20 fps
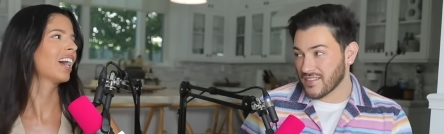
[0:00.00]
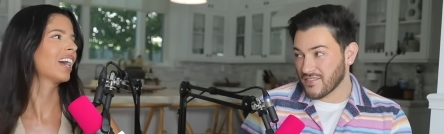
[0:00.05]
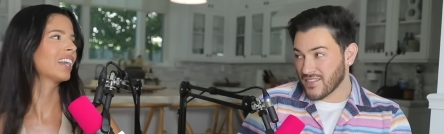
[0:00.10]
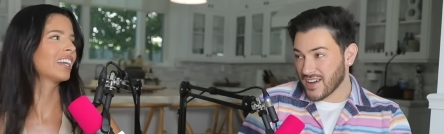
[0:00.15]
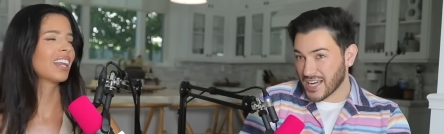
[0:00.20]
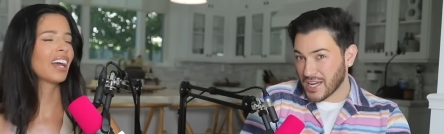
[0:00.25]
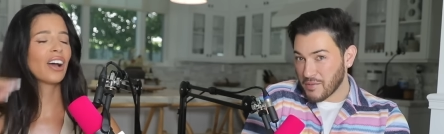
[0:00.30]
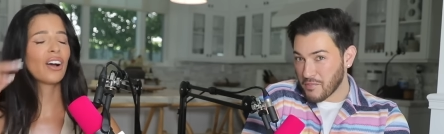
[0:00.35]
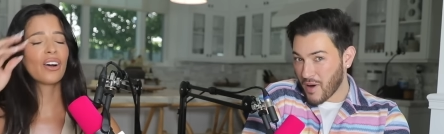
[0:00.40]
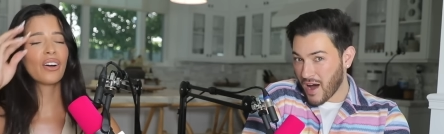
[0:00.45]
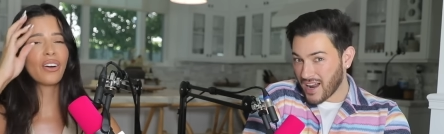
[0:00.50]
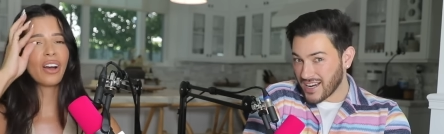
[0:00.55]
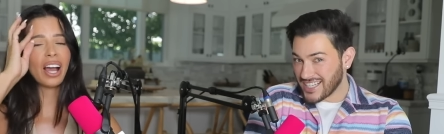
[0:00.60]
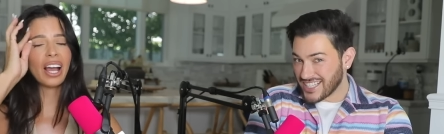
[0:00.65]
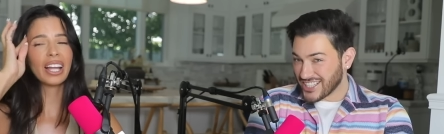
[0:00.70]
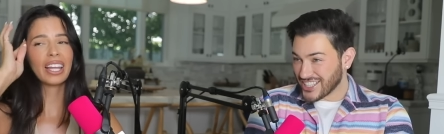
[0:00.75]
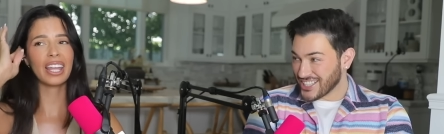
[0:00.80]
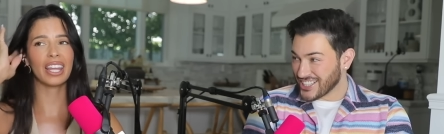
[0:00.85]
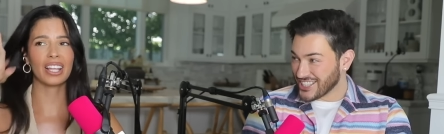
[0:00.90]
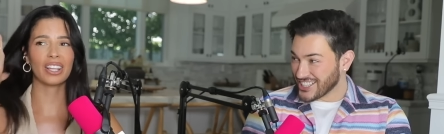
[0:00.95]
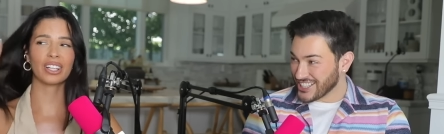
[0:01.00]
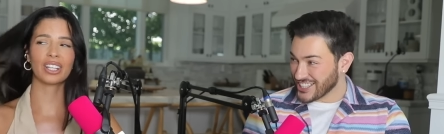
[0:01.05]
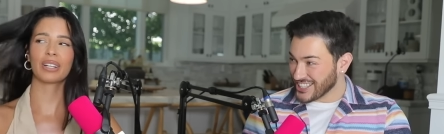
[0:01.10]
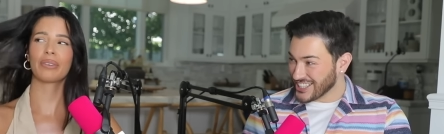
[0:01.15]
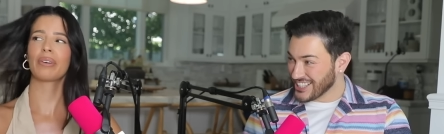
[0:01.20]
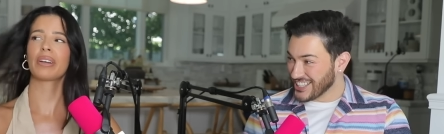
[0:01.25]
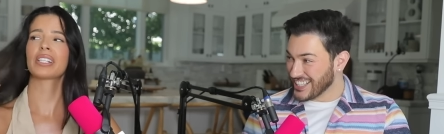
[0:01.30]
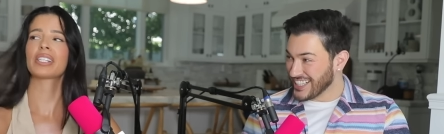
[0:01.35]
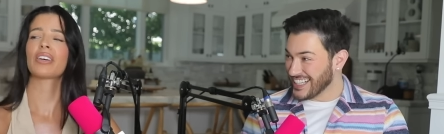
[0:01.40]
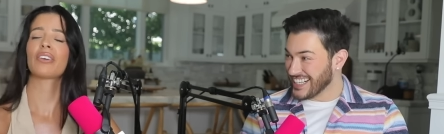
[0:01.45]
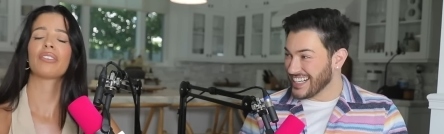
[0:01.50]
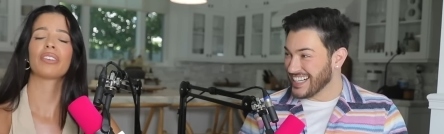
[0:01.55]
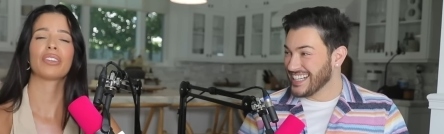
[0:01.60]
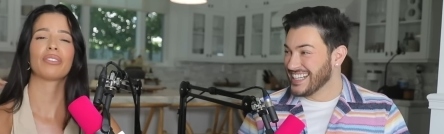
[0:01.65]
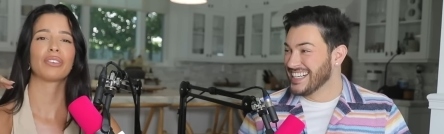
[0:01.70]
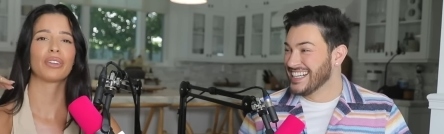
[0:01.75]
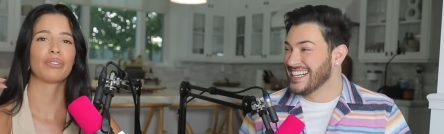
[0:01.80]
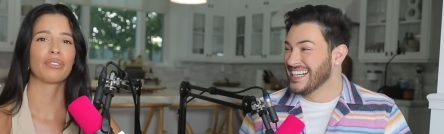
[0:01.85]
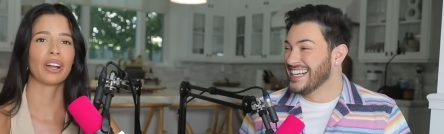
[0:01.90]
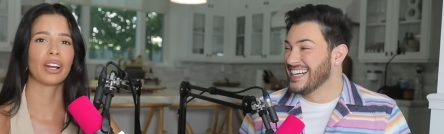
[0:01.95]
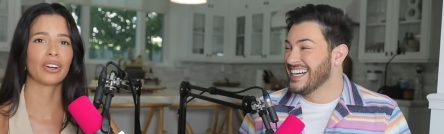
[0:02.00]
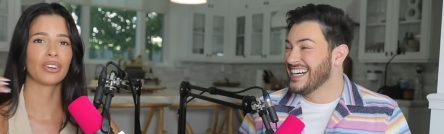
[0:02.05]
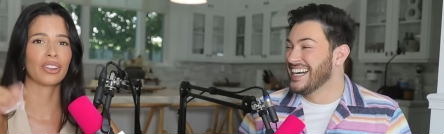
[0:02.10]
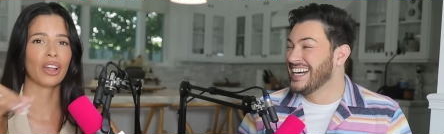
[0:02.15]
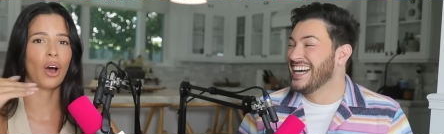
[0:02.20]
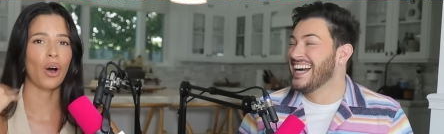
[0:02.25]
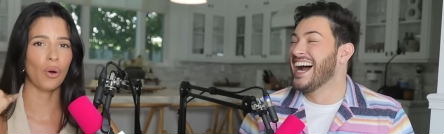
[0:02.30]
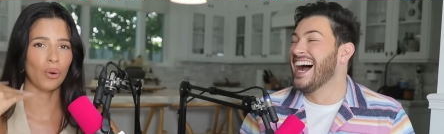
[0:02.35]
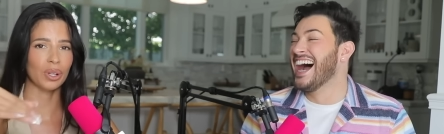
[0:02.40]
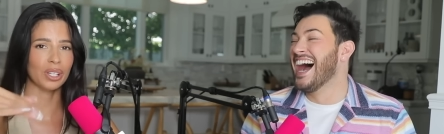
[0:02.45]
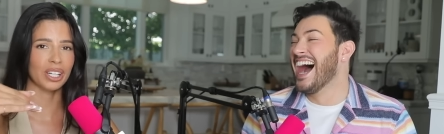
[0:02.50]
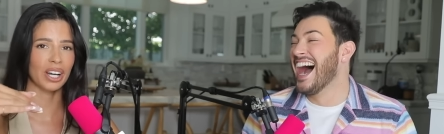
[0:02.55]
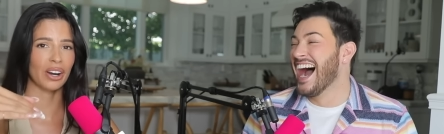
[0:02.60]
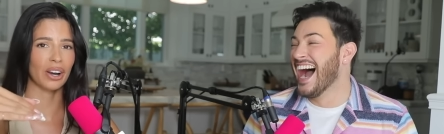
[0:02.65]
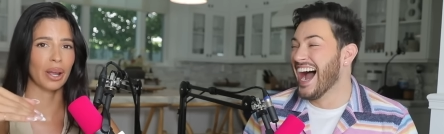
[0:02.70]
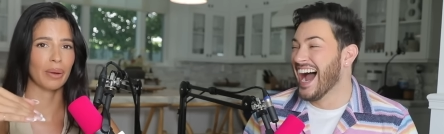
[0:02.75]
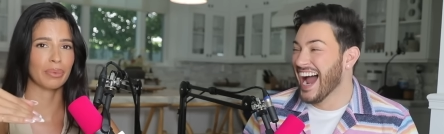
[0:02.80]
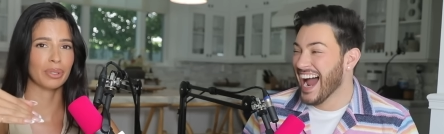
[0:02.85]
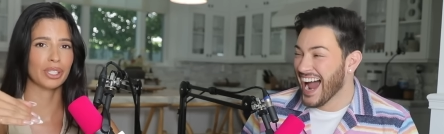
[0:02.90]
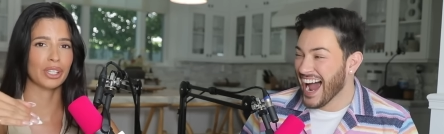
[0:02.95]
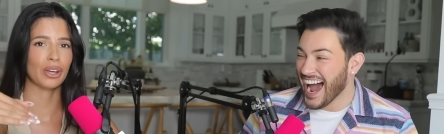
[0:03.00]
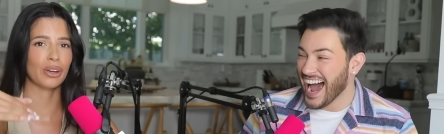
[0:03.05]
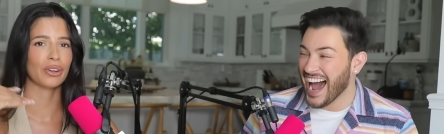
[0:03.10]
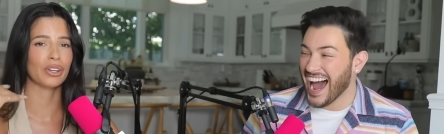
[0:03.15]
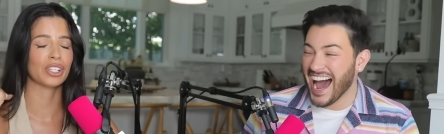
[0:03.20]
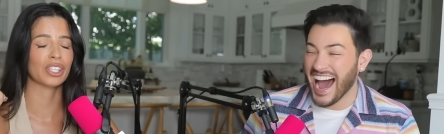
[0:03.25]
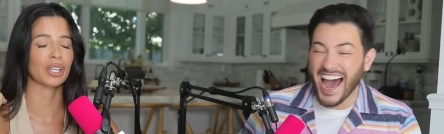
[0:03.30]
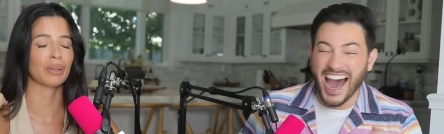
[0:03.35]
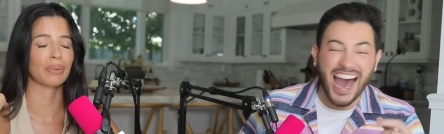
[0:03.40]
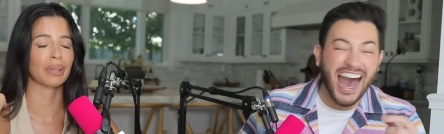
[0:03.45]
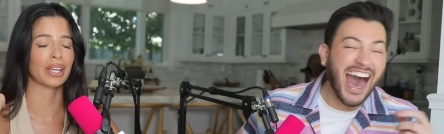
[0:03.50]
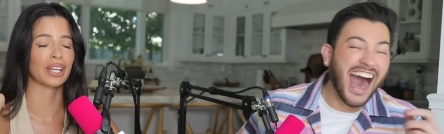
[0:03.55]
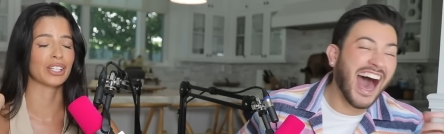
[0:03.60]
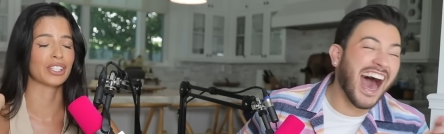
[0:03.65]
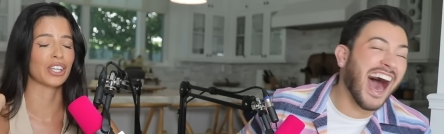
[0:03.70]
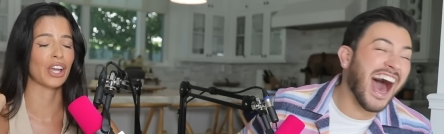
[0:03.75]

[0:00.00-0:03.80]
Speaker 1: I know. Monitor. I can't look at myself in the viewfinder the whole entire episode. It's gonna be a